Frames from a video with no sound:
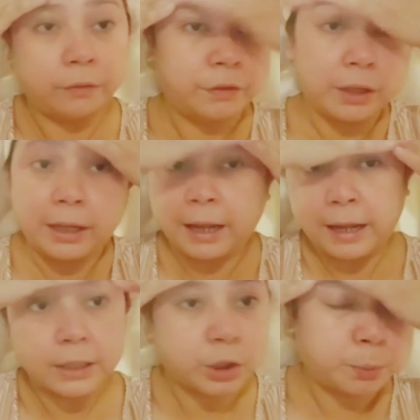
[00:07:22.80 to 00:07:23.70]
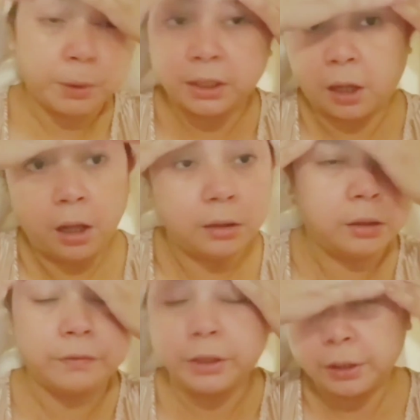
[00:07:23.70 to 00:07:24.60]
forget to put it all
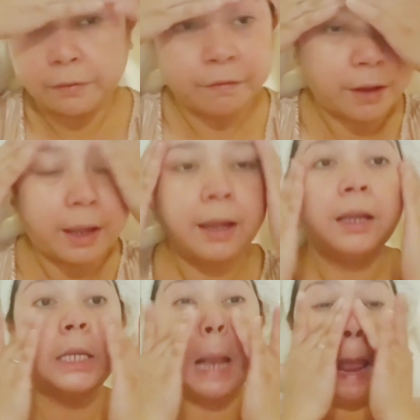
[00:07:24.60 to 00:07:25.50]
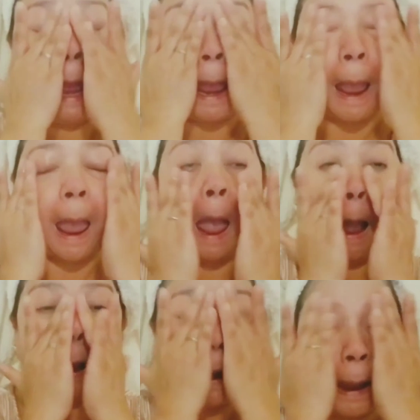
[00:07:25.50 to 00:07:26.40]
over your face.
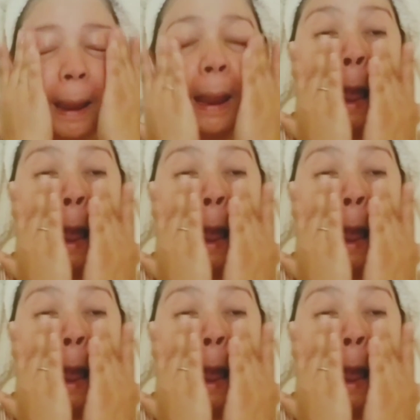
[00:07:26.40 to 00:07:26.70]
Okay,